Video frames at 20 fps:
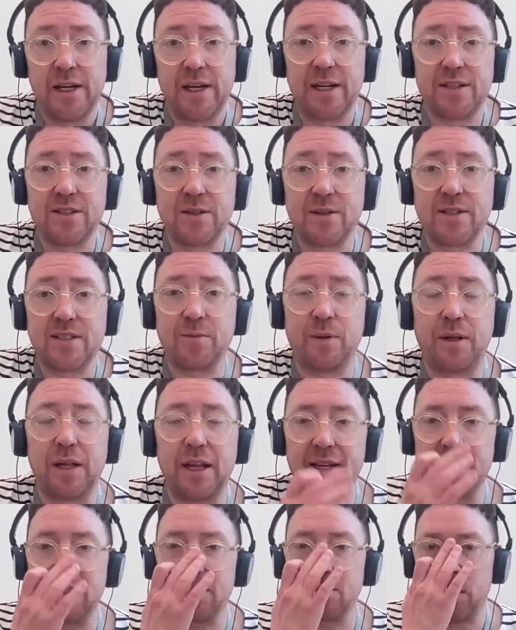And so it's a
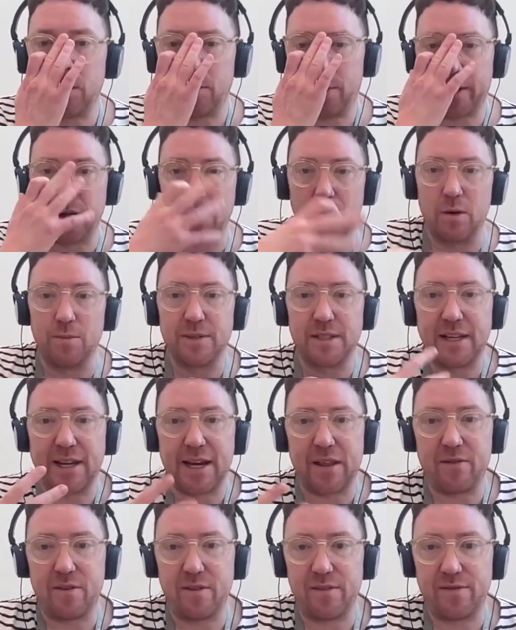place where we can come
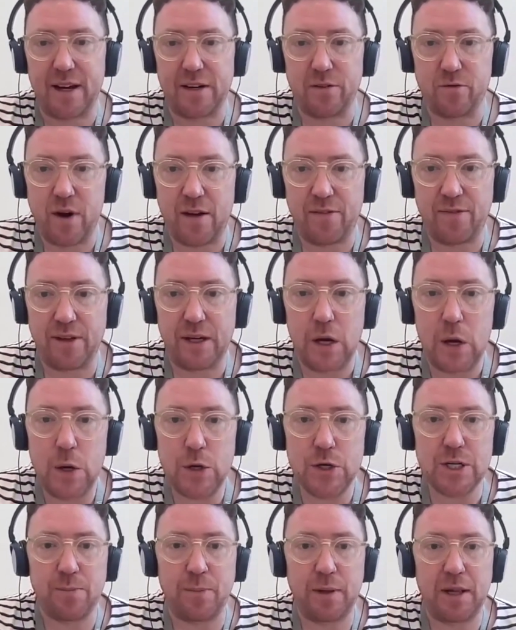together and find
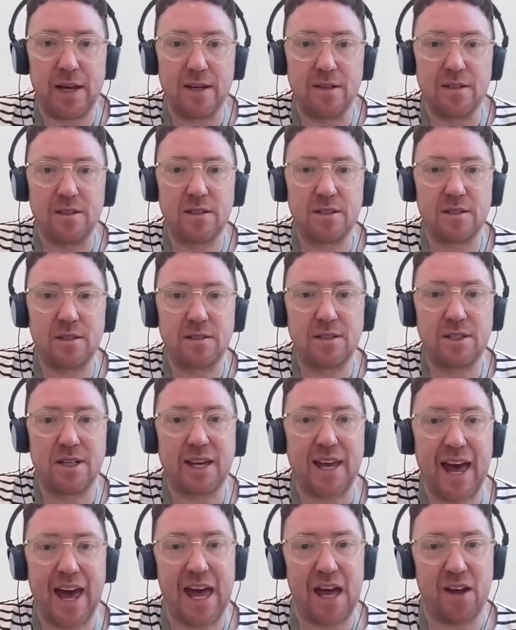refuge, a place to
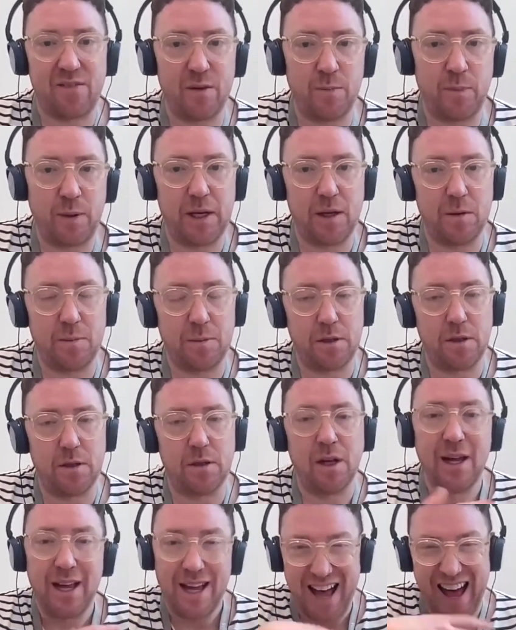care for
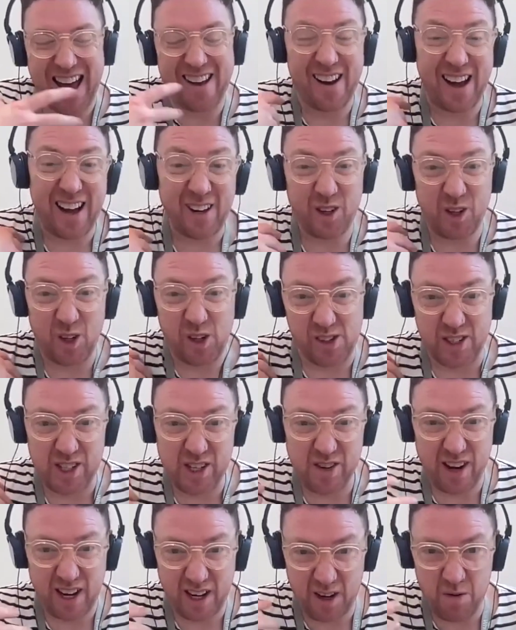people and our
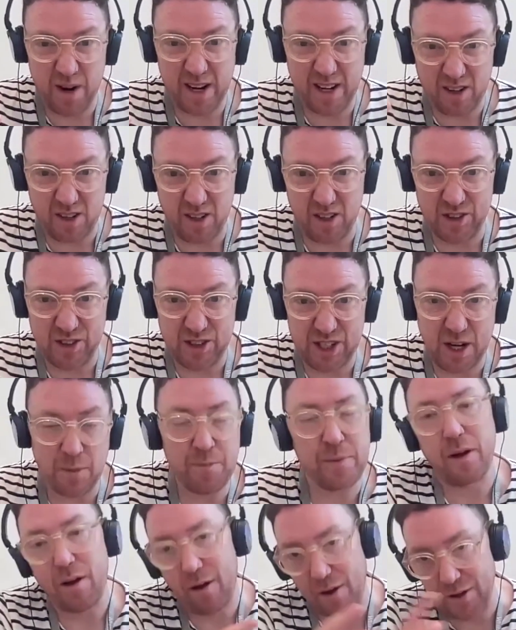culture, our queer culture,
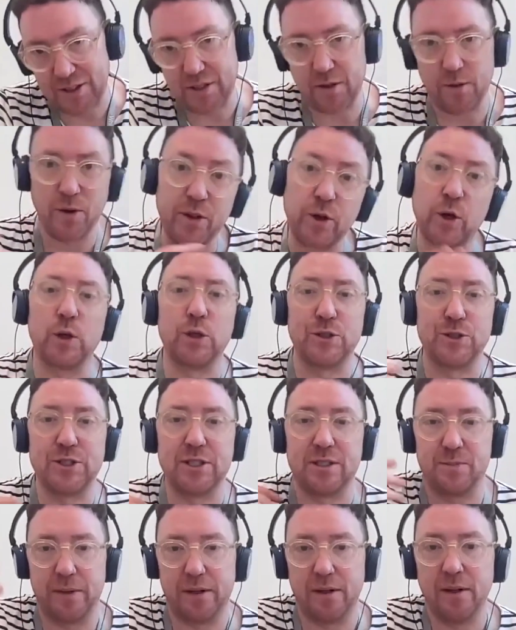but also other
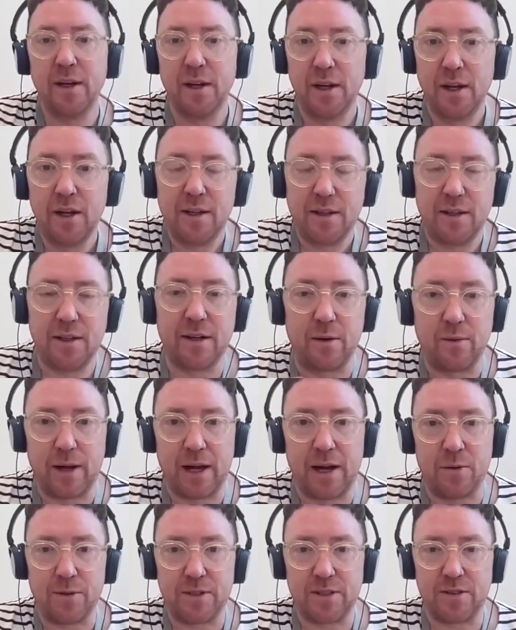cultures. But, you know,
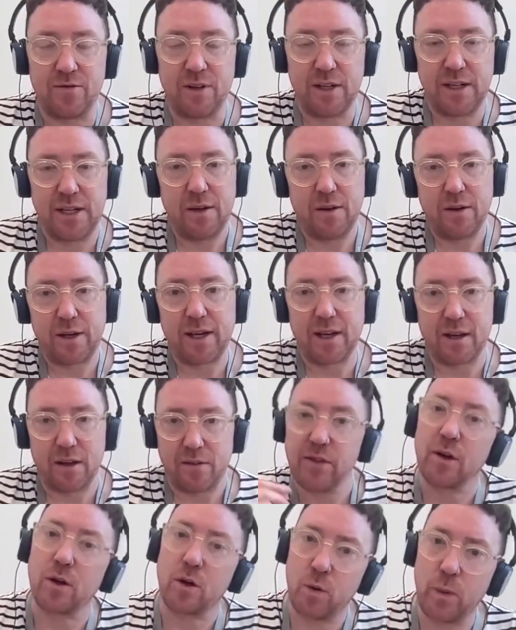I was really looking
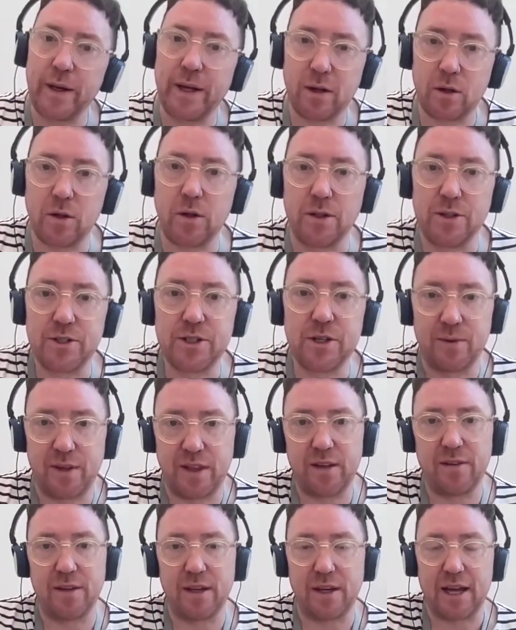at the queer culture
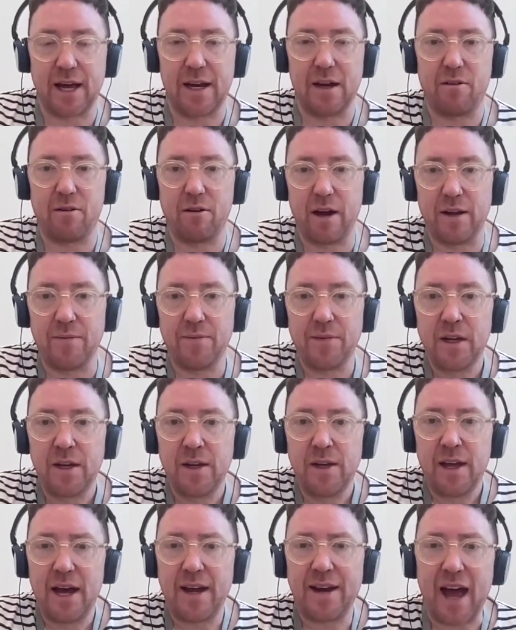within the gallery.
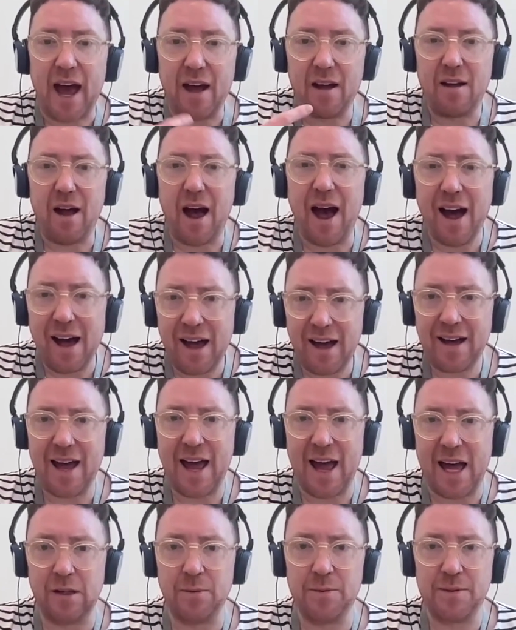And art
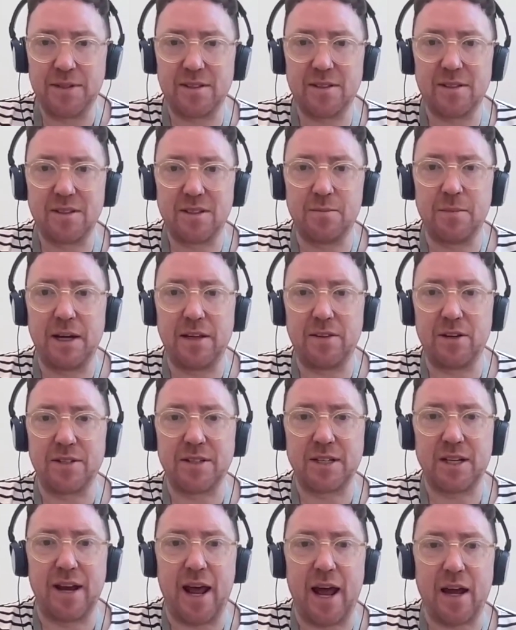helps us to make
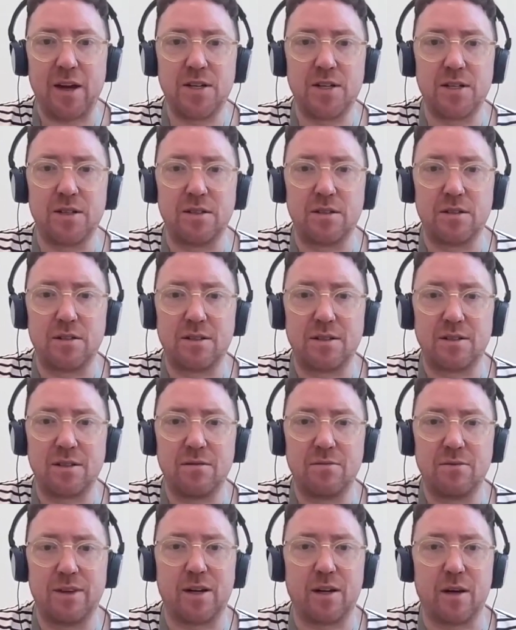those connections
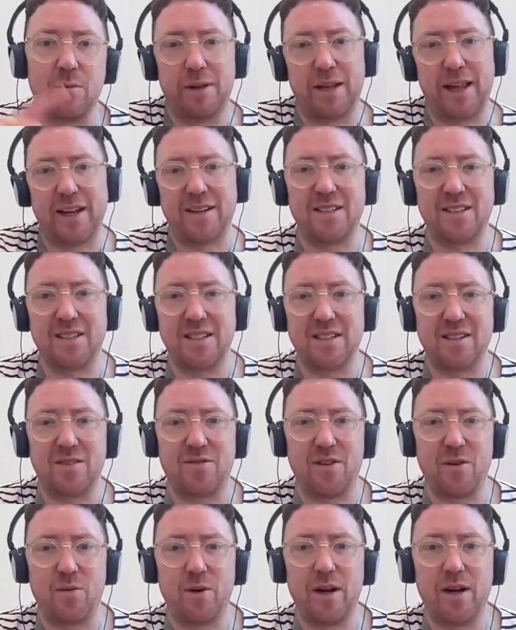with the complexities
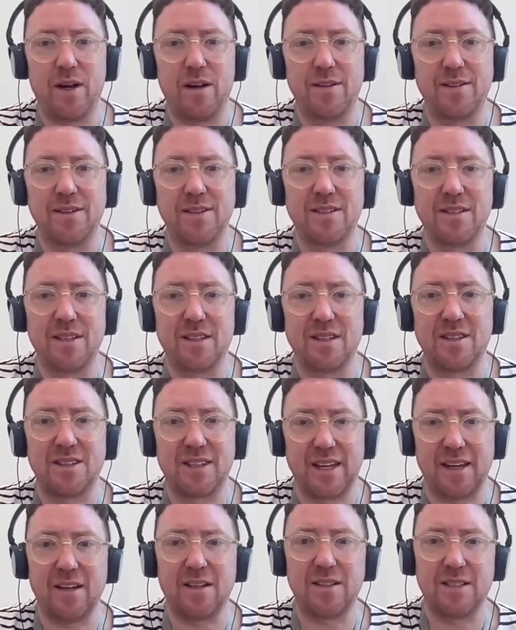of the world and to
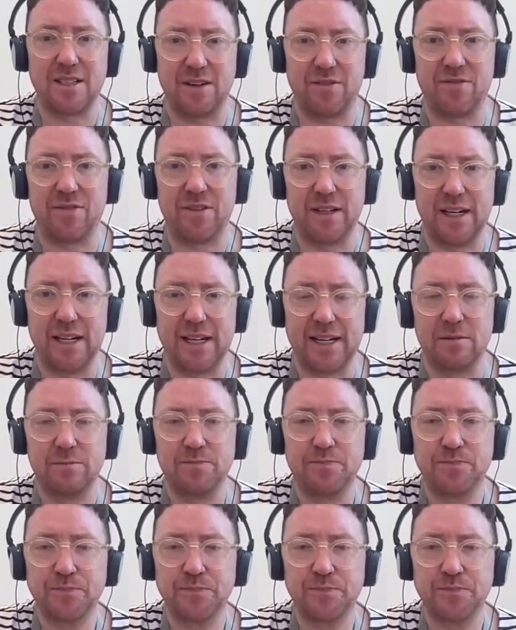think differently.